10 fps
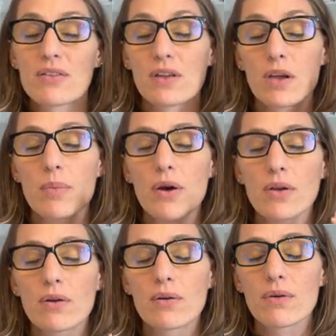Think about
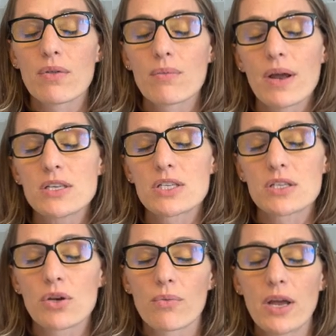your the right
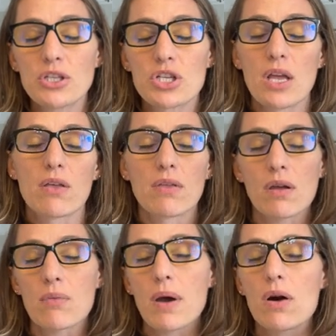your right cheek.
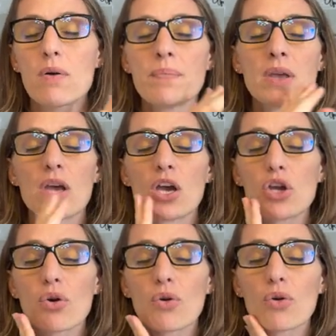Think about
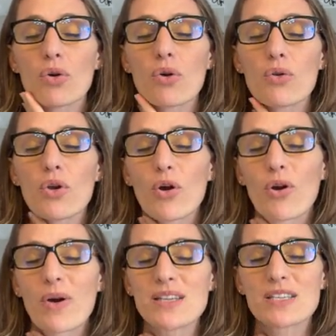your your
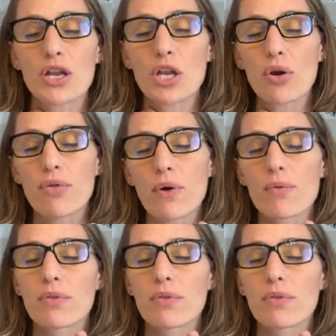right side of your throat.